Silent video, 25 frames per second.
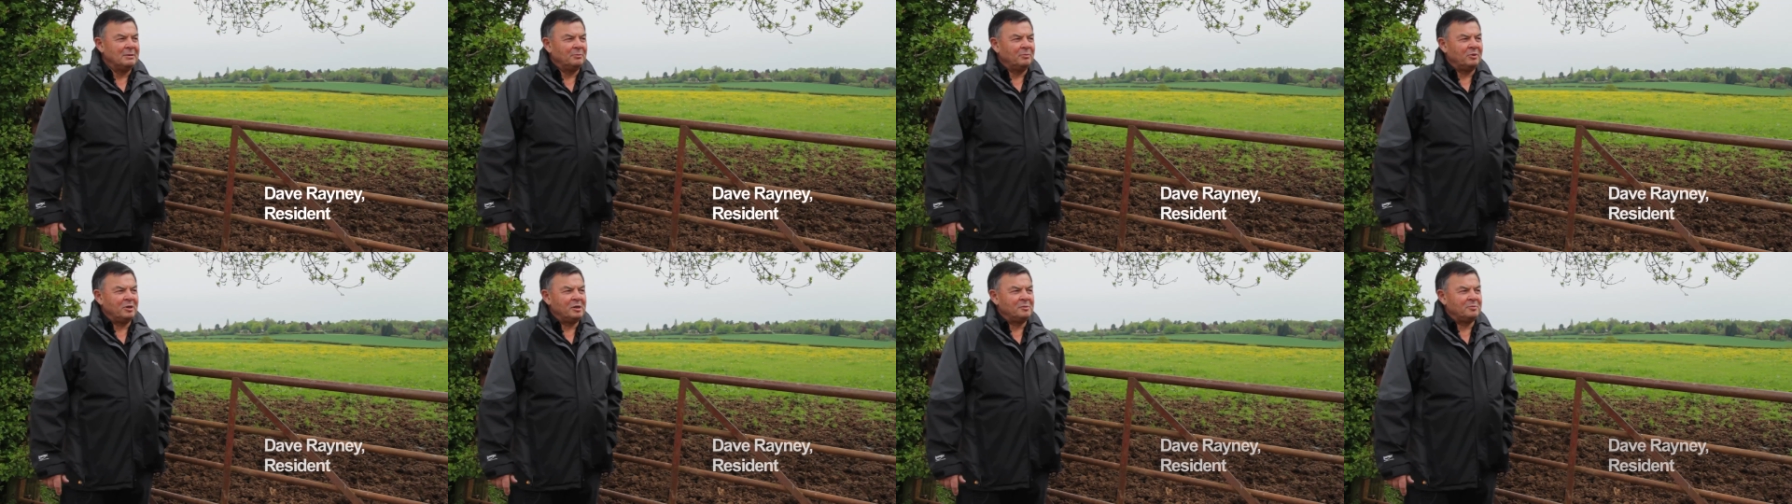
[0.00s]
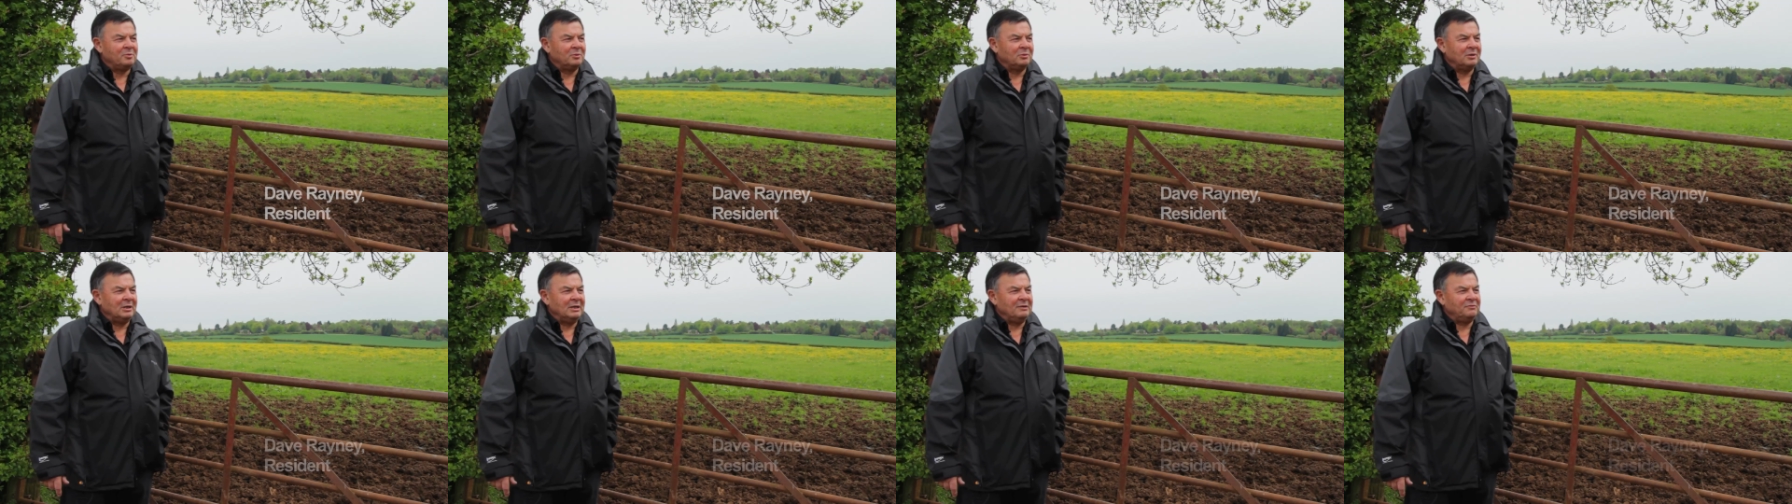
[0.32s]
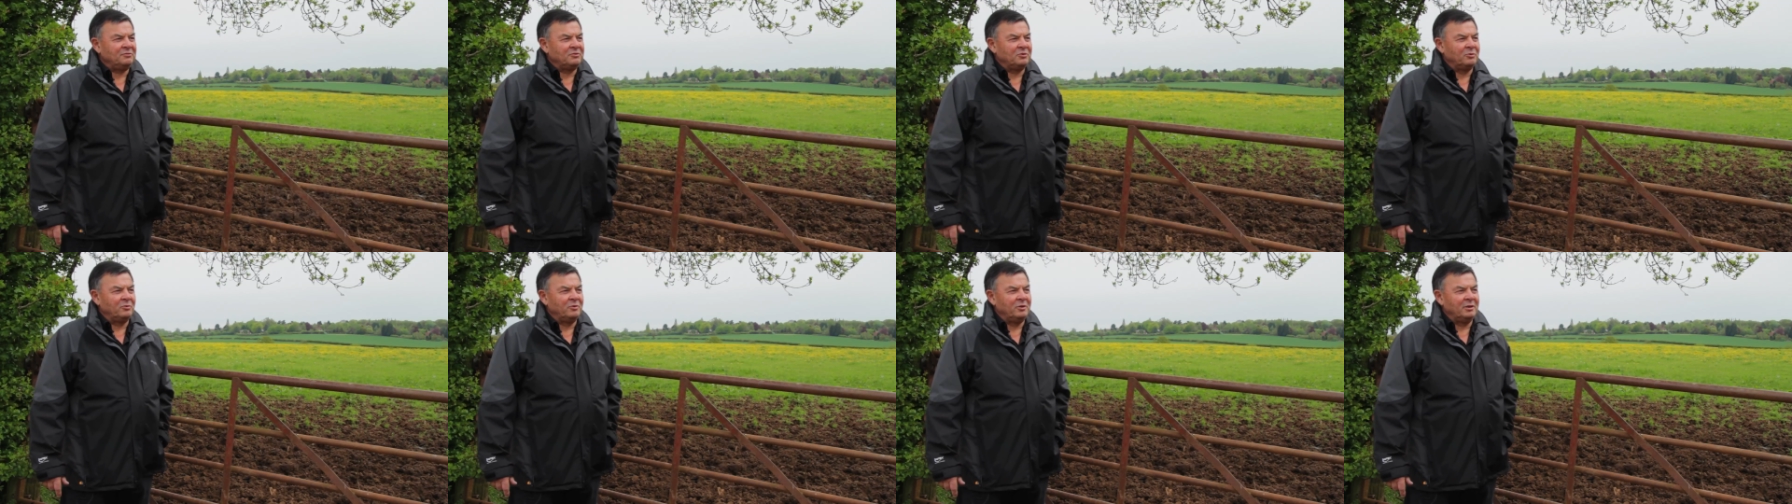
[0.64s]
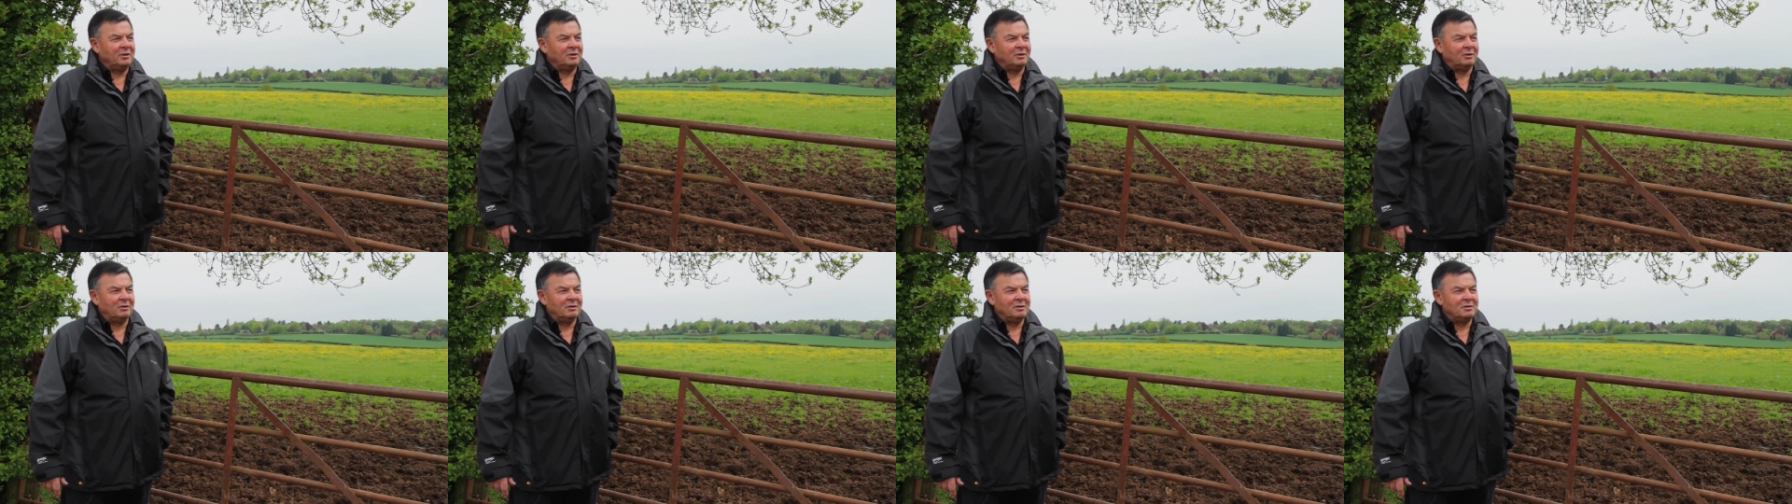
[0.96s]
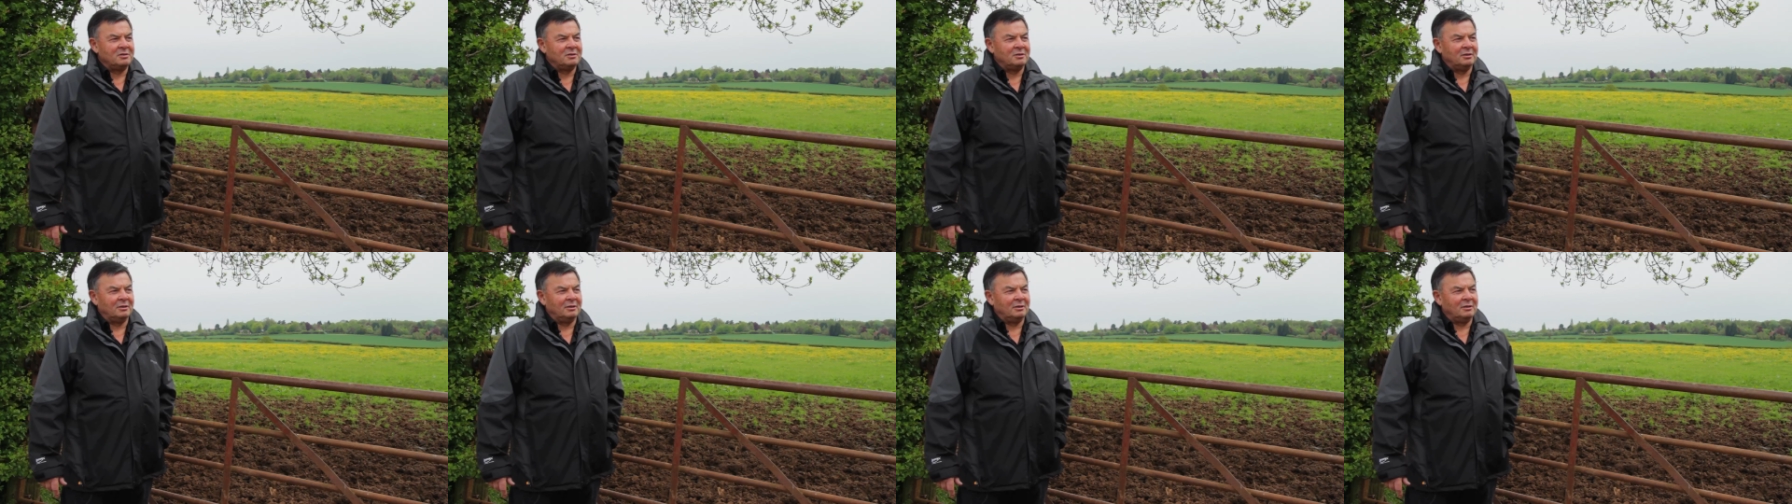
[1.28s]
people have to
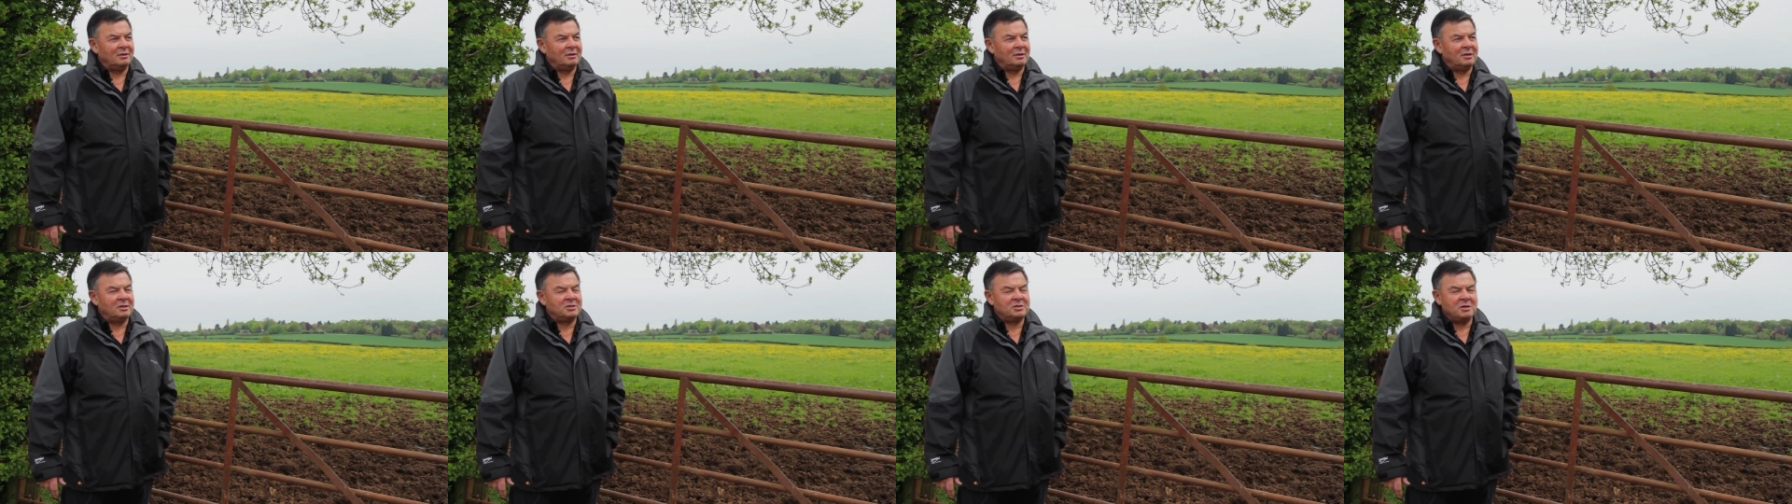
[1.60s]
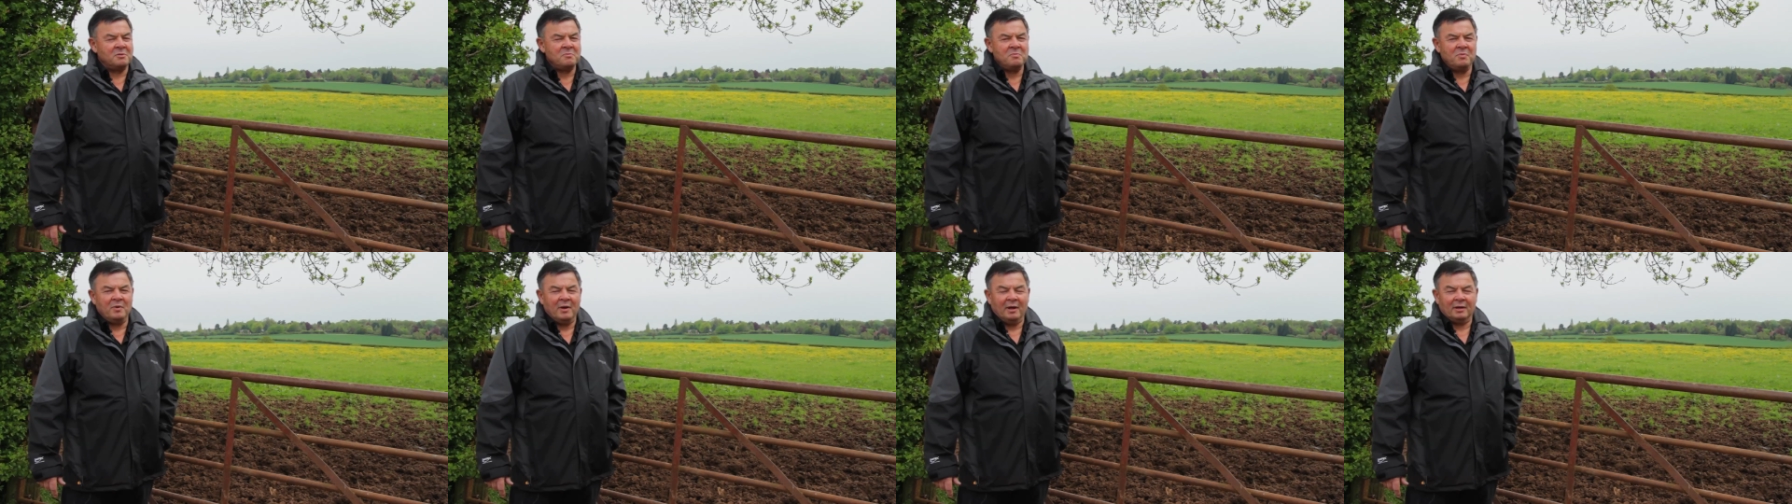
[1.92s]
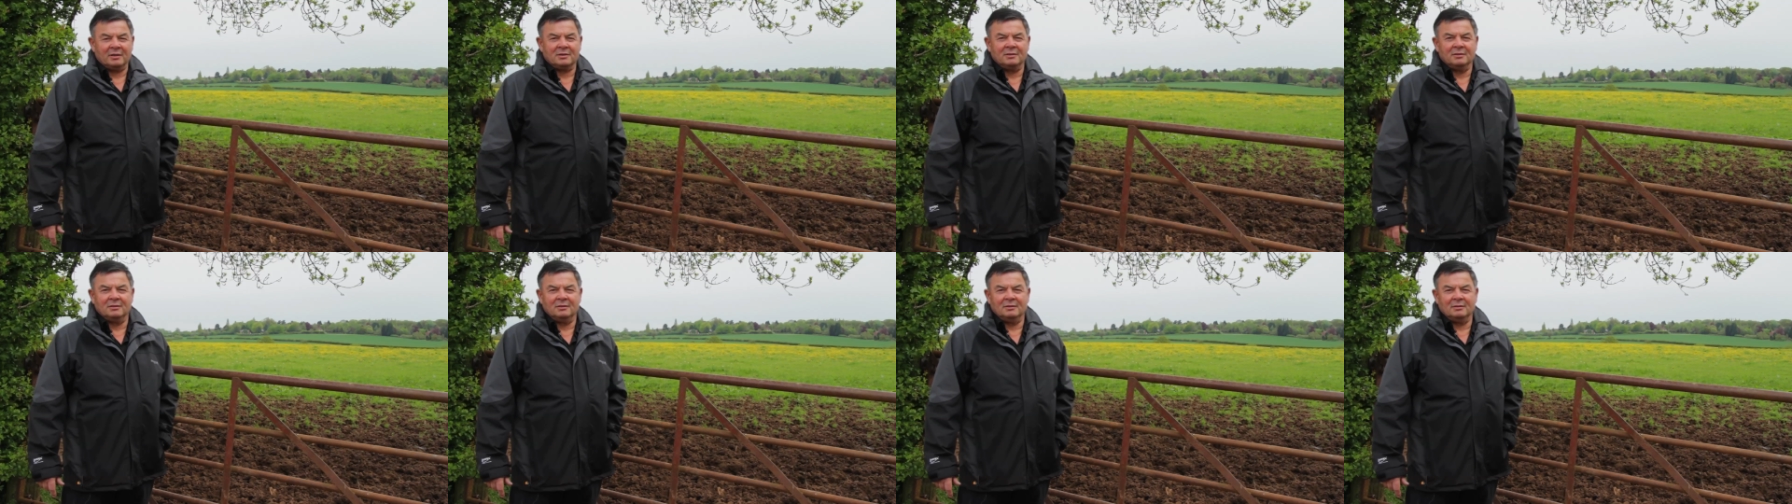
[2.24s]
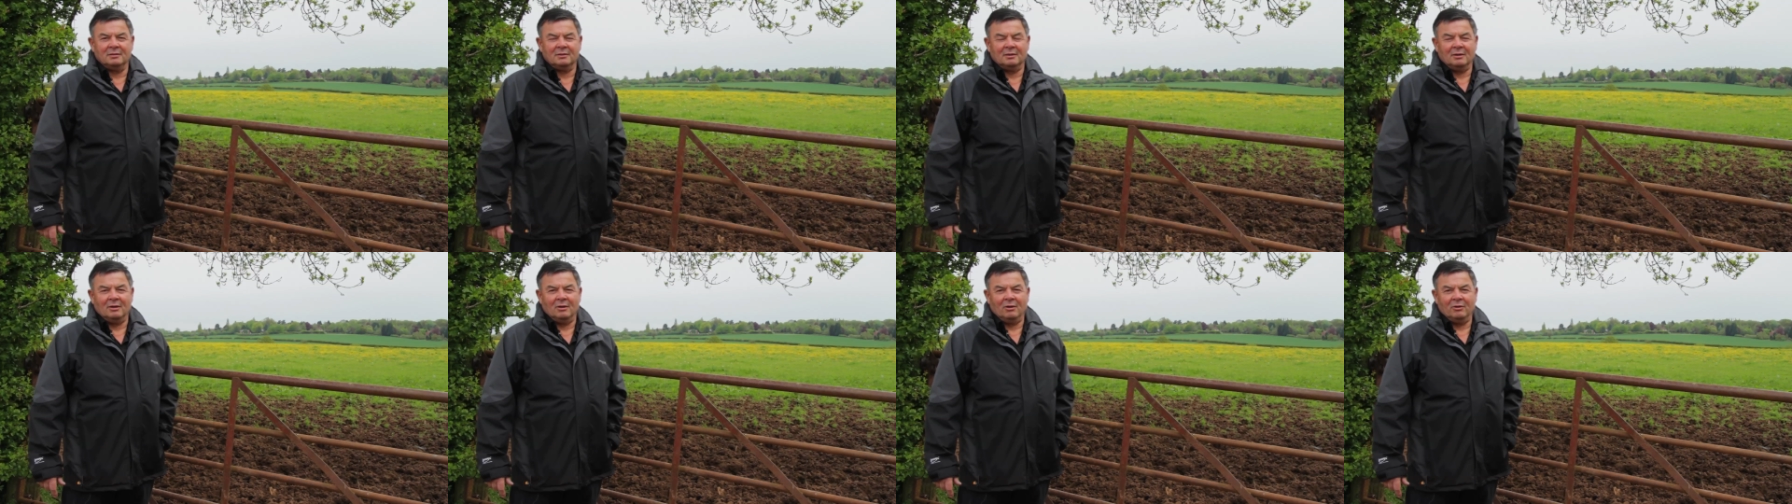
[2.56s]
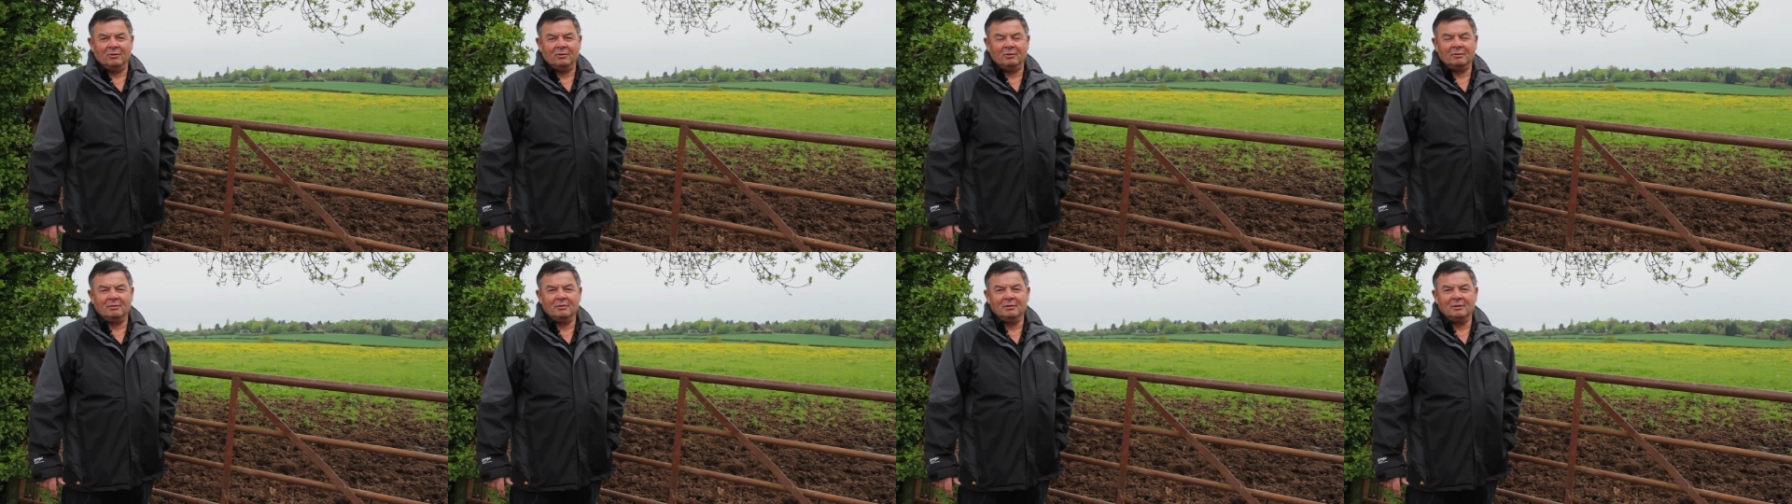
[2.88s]
realise that its impact
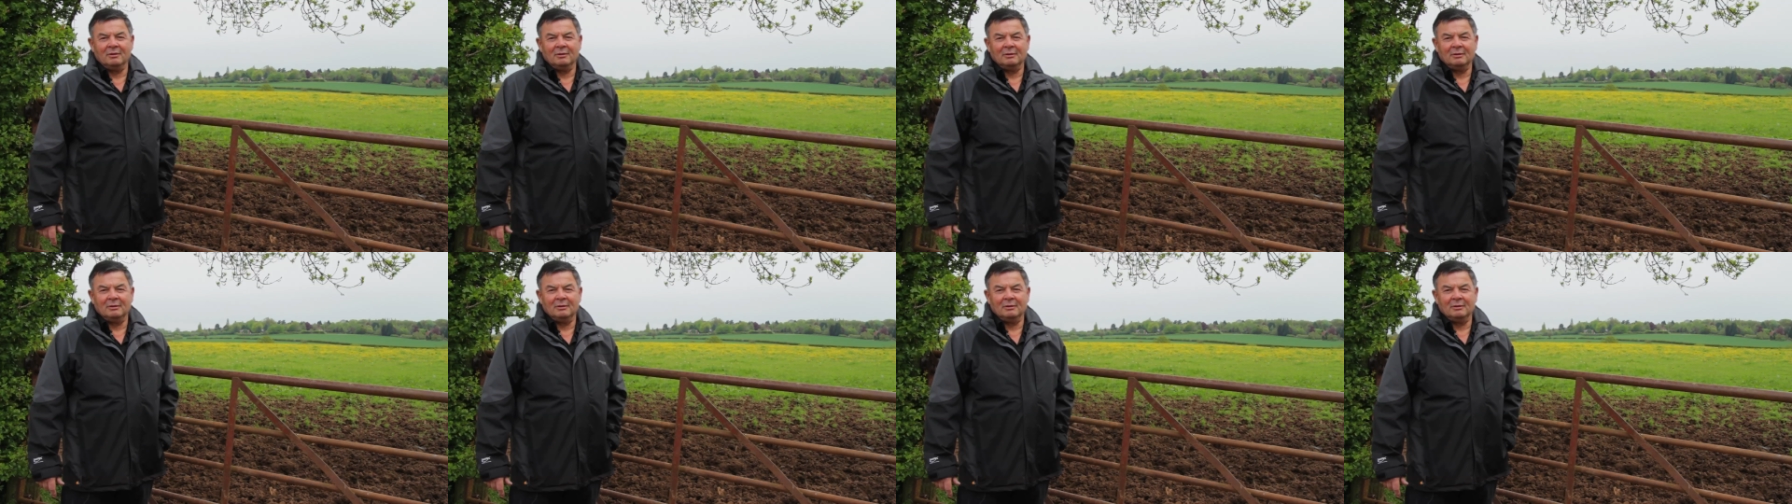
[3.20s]
on